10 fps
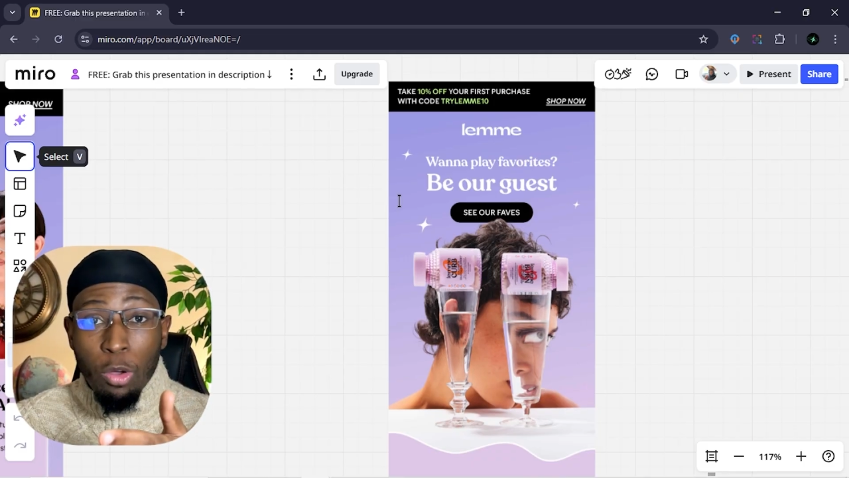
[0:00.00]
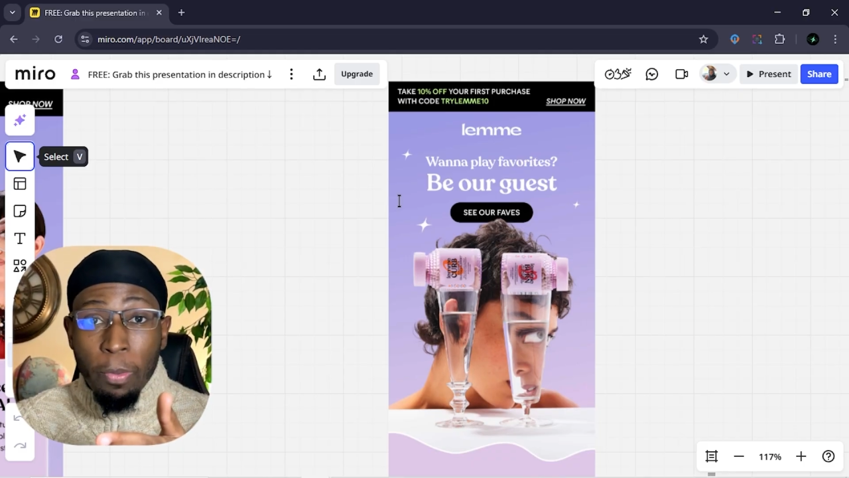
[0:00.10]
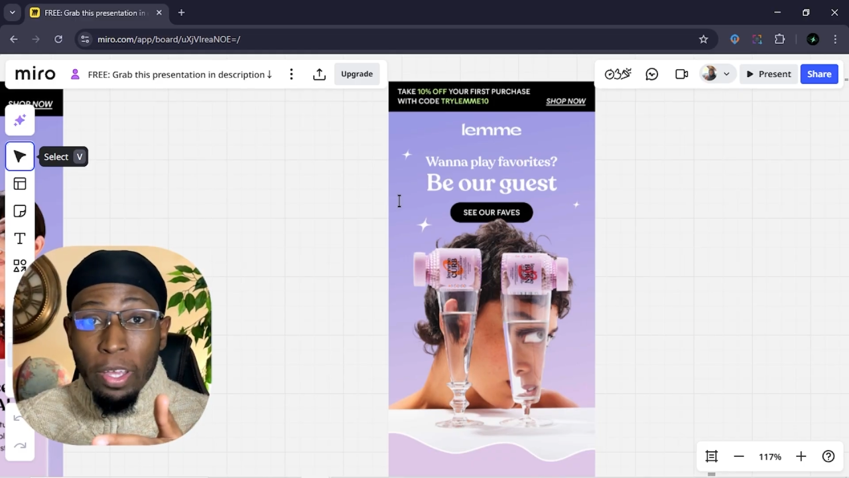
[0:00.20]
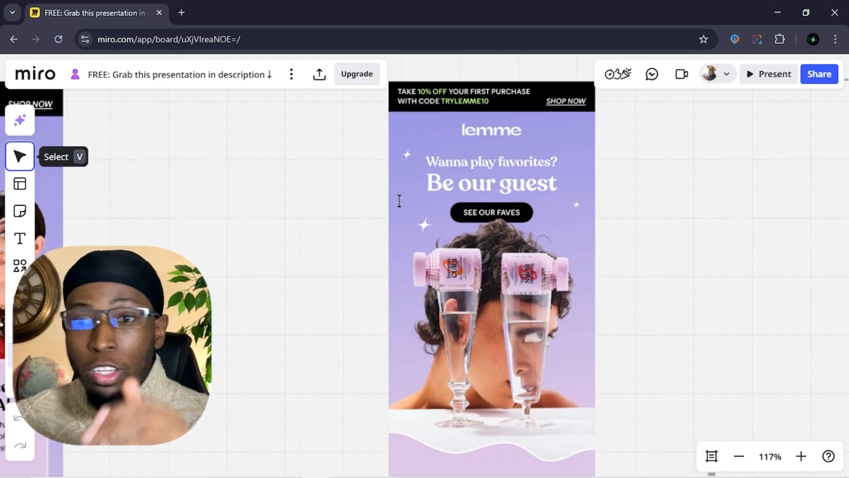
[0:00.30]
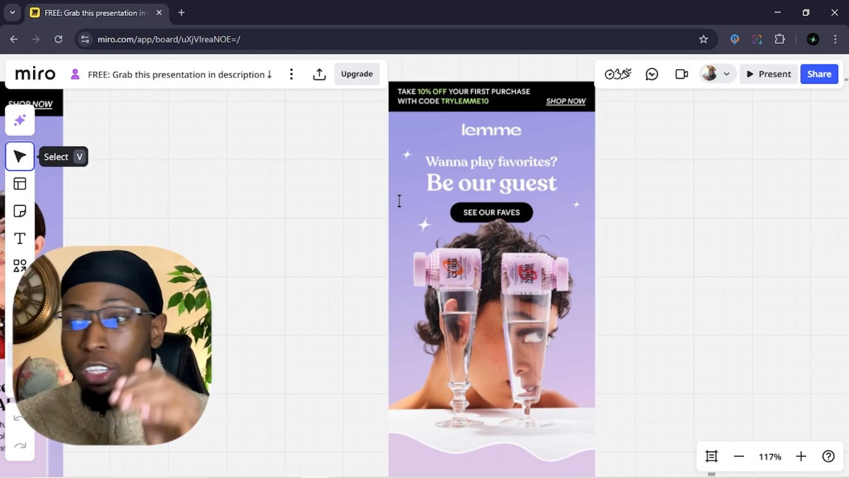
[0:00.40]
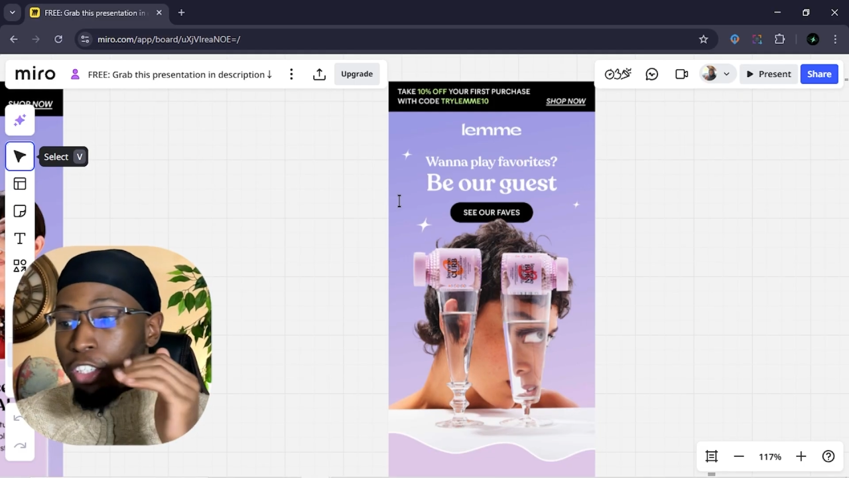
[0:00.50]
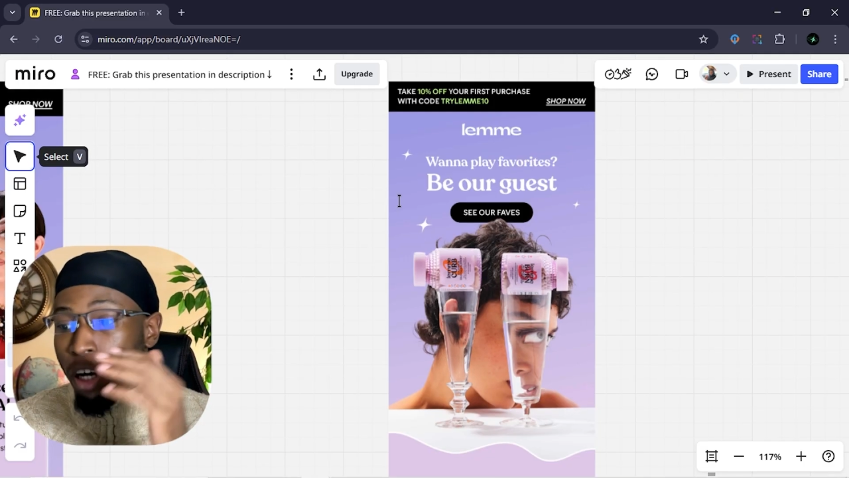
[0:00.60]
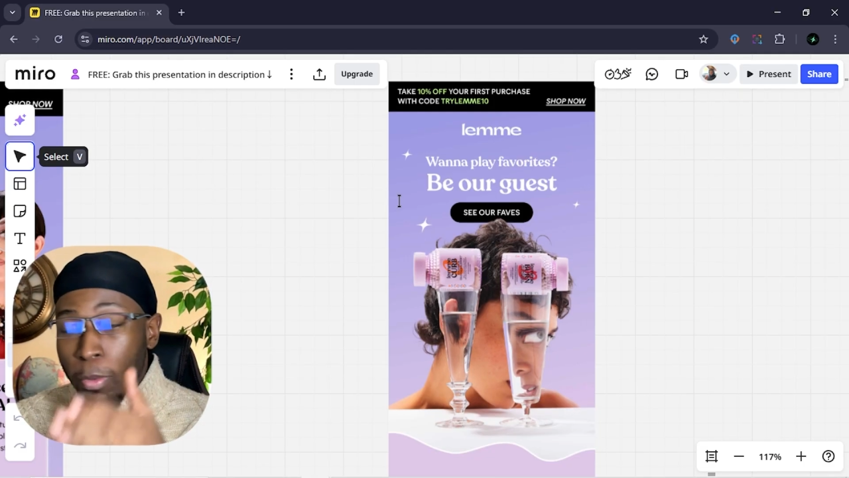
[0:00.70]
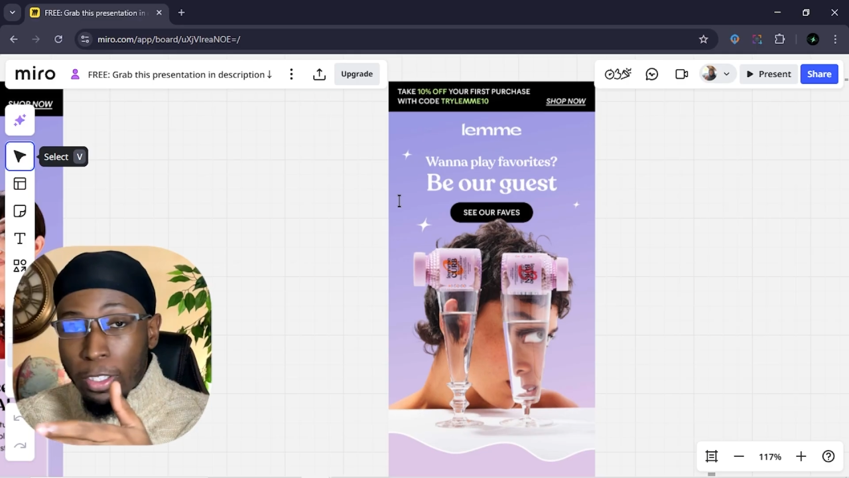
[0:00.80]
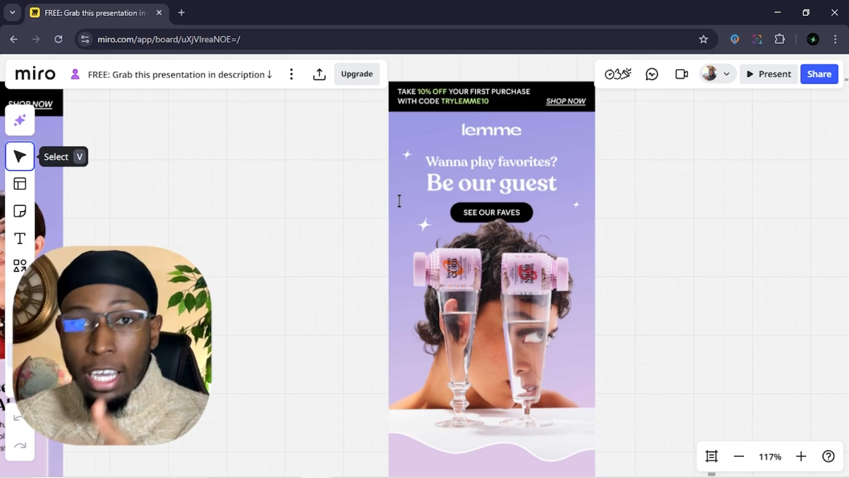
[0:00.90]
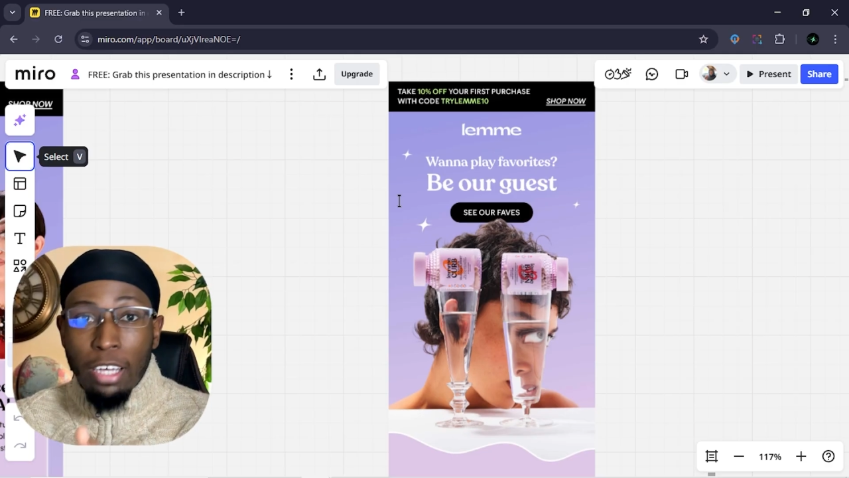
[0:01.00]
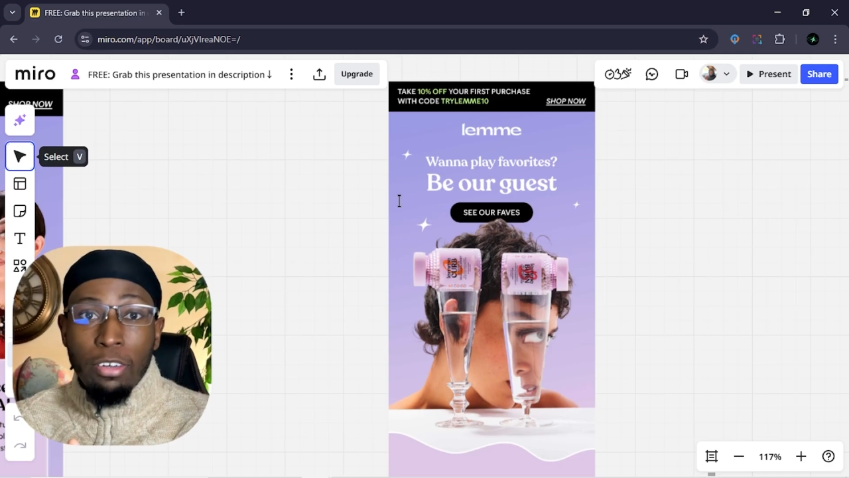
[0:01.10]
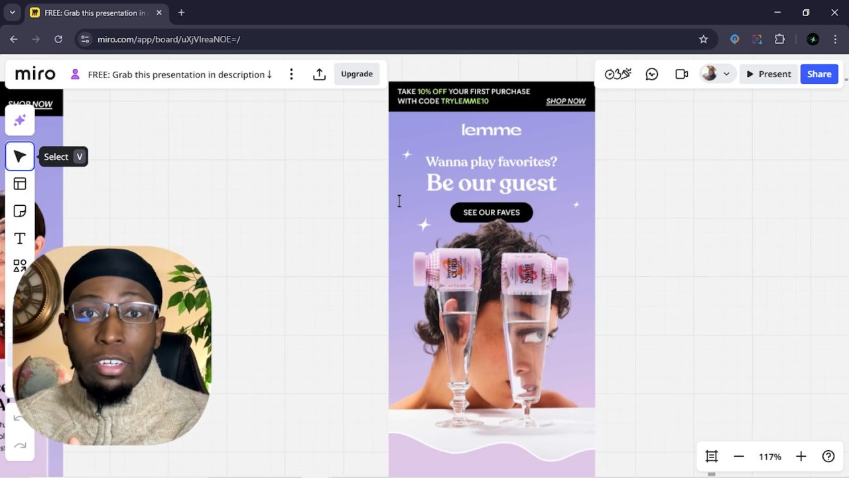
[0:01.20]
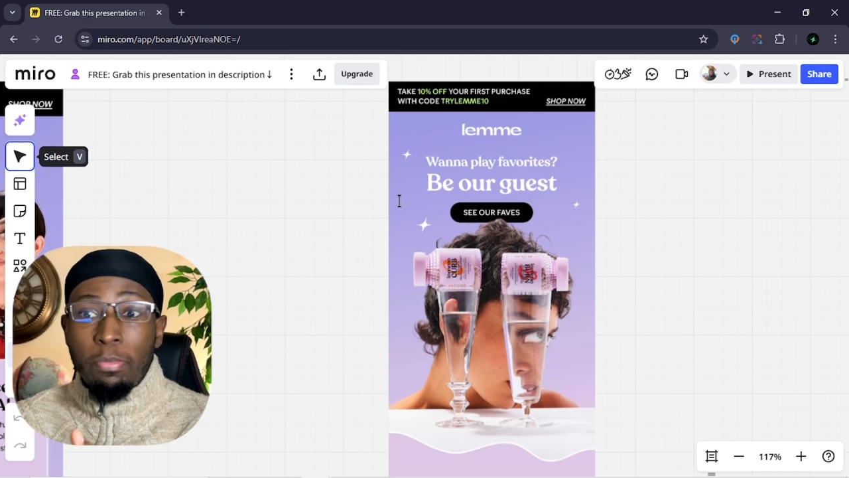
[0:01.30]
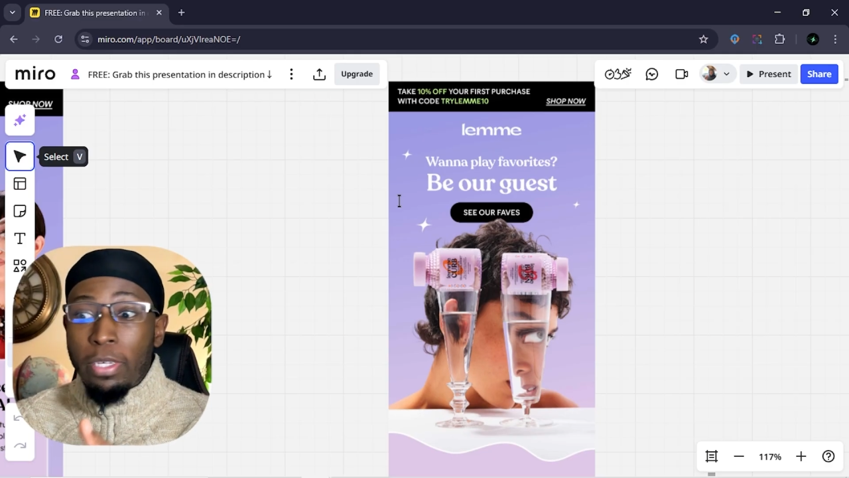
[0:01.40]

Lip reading: opinion, double down on it,